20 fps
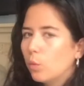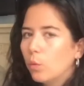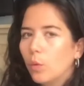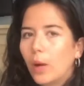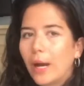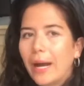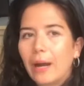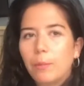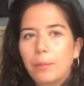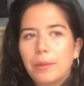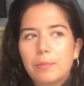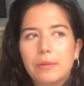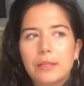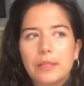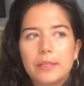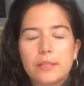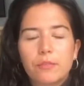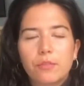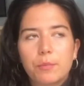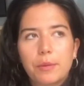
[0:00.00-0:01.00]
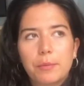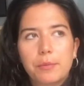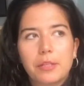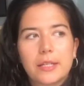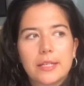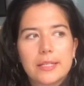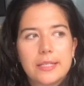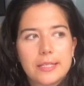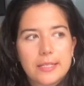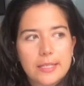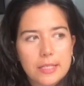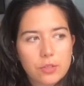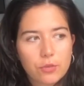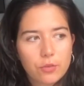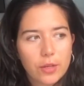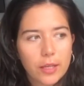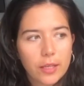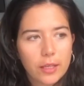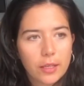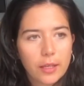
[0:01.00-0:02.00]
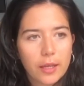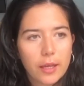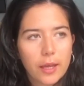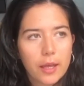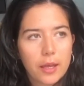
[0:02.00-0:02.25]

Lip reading: how different people are considering